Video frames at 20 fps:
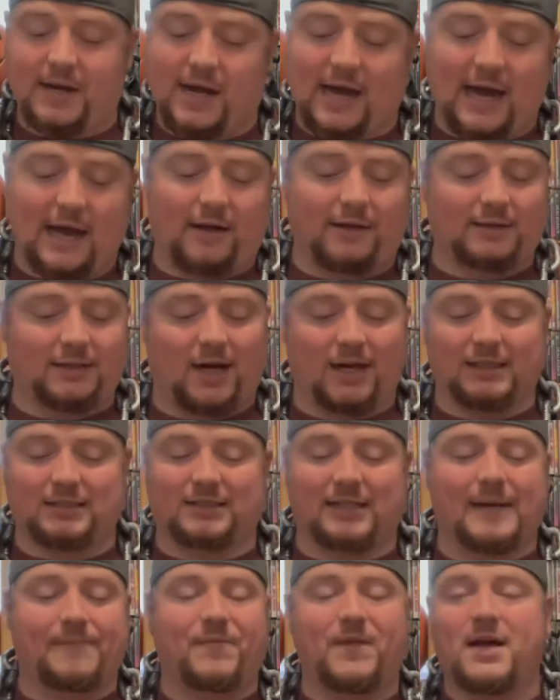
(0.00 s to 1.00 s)
I'll
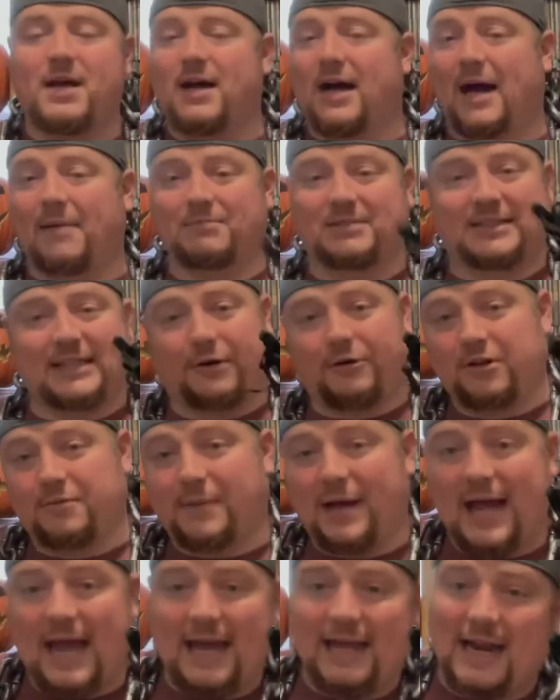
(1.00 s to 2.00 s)
honestly, I'm sticking with
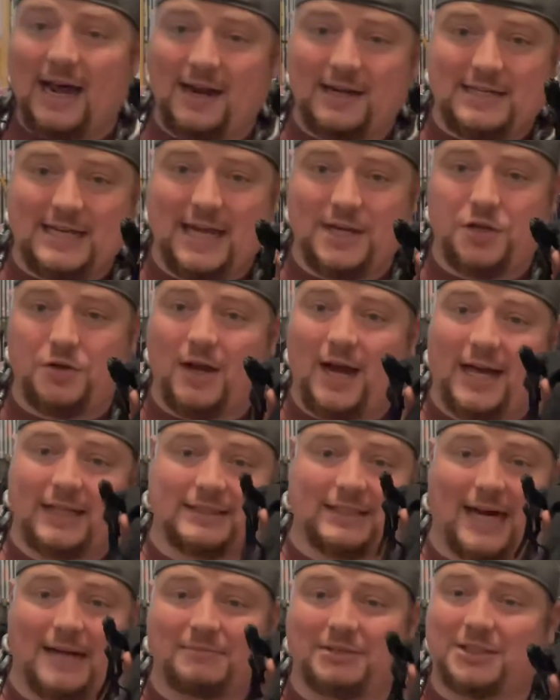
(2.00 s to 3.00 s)
my 8 out of 10, you
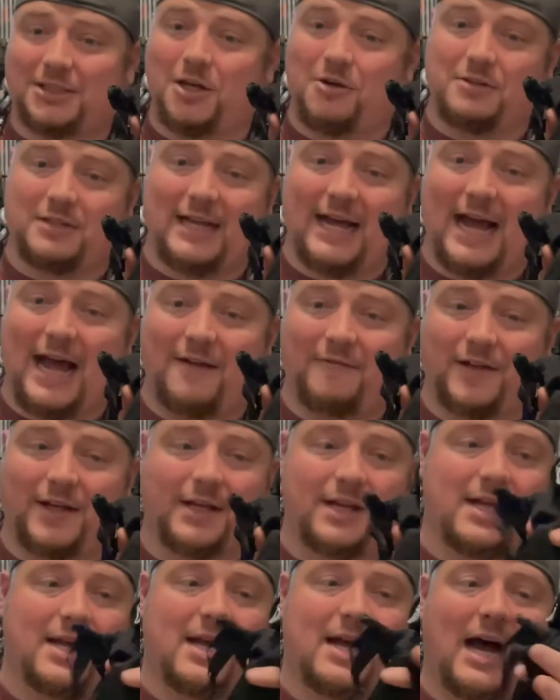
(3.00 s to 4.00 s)
guys. I'm stoked to have
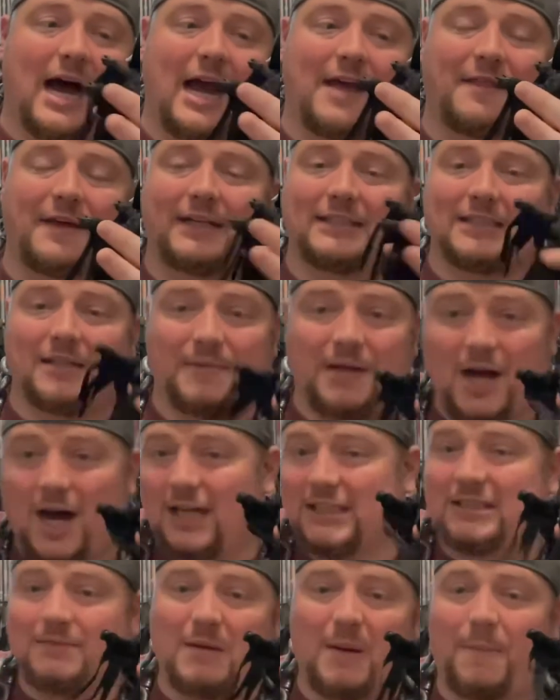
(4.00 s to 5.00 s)
it. I think it's going to be
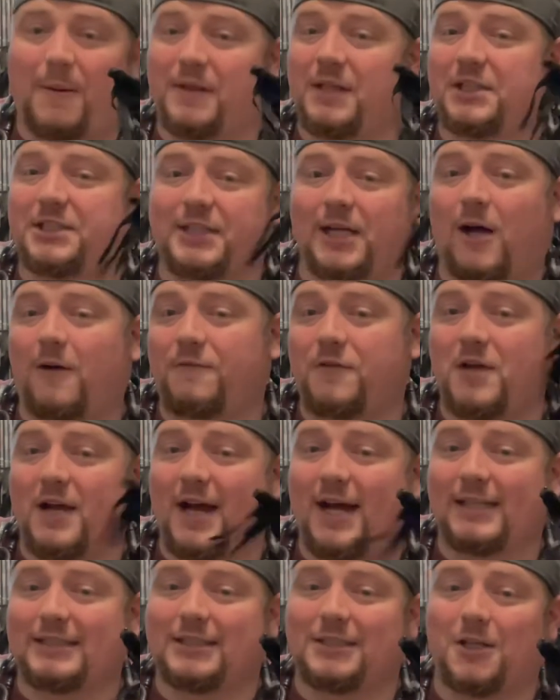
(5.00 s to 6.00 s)
awesome up on the shelf, you
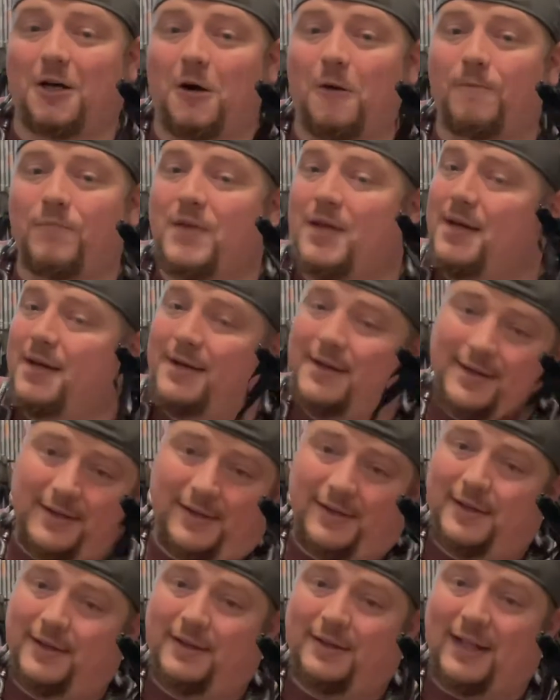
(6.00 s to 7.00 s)
guys. So,
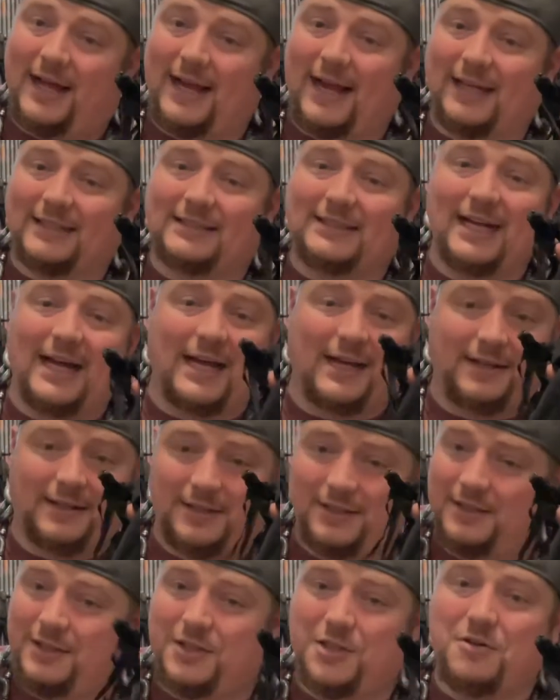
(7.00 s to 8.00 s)
like I said,
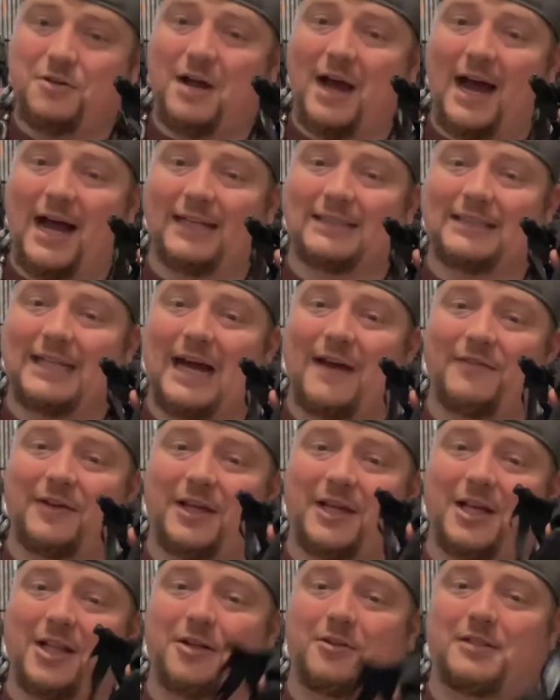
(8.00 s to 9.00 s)
you guys have a
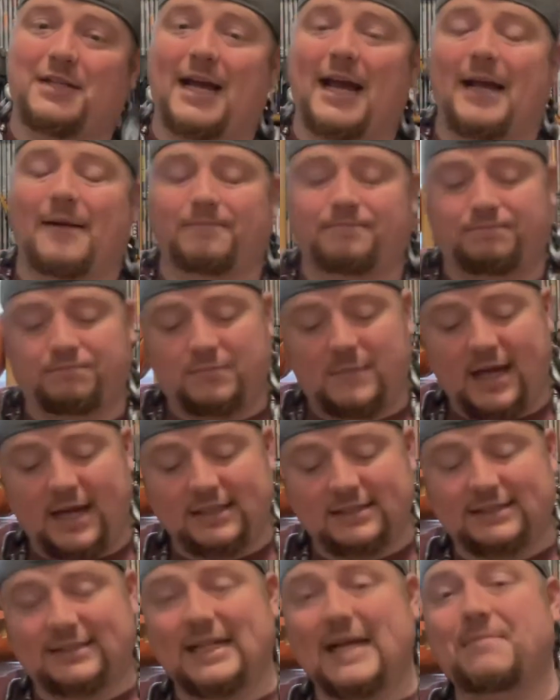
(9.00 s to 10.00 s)
killer day.
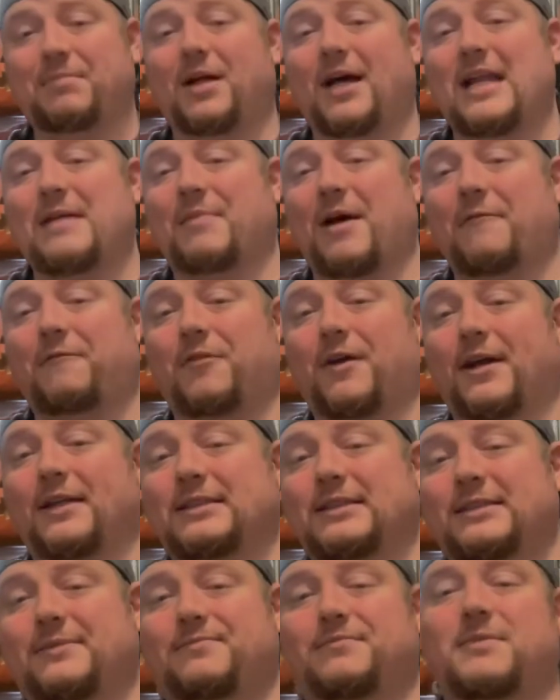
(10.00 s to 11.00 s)
And stay bloody, my
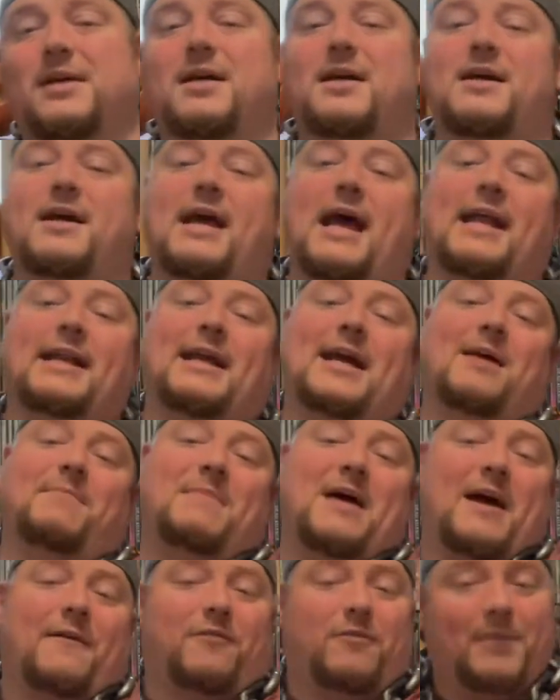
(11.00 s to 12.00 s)
friends. And
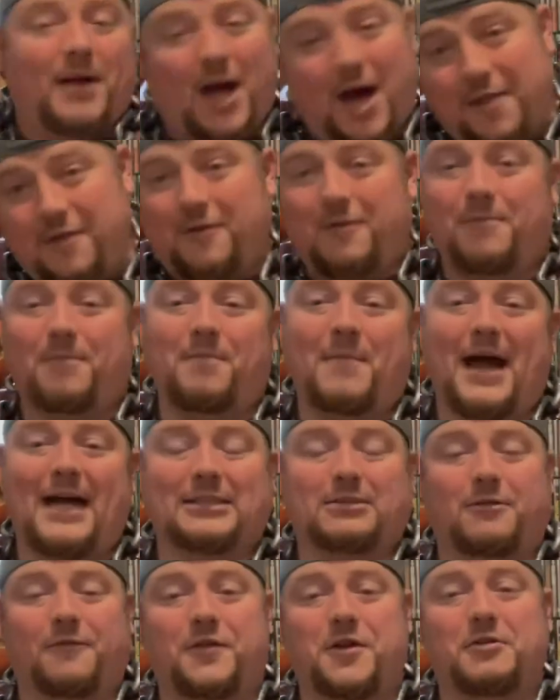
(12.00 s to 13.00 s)
come back for my other
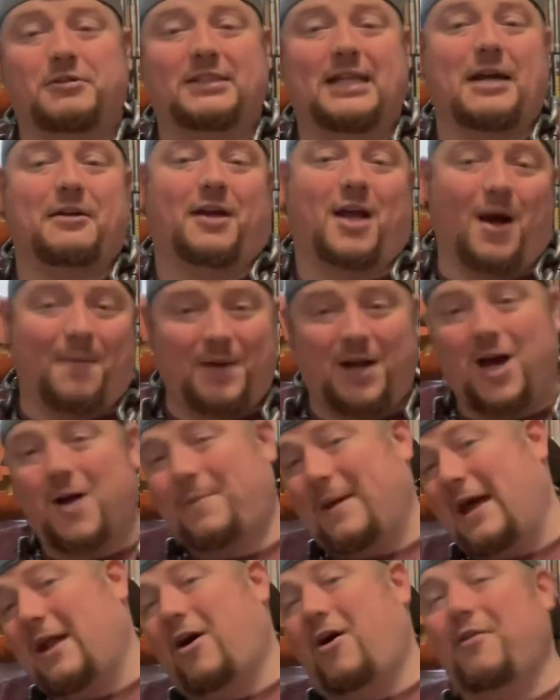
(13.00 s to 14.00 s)
mask reviews that are coming
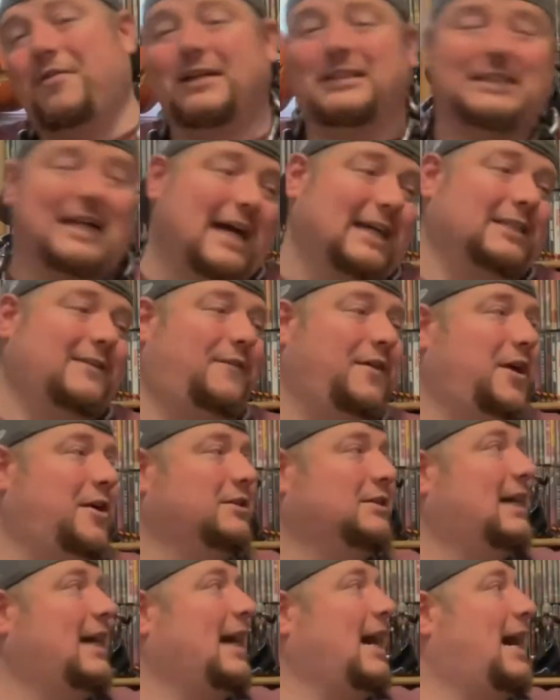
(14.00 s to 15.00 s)
up and all these action
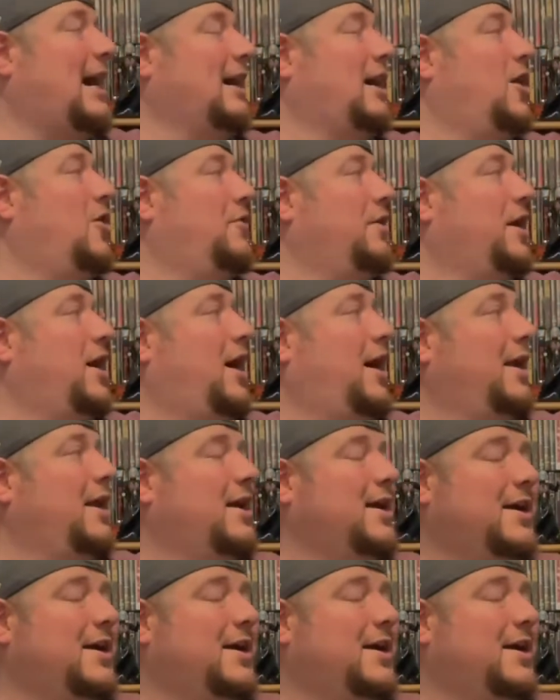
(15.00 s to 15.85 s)
figures I got going on.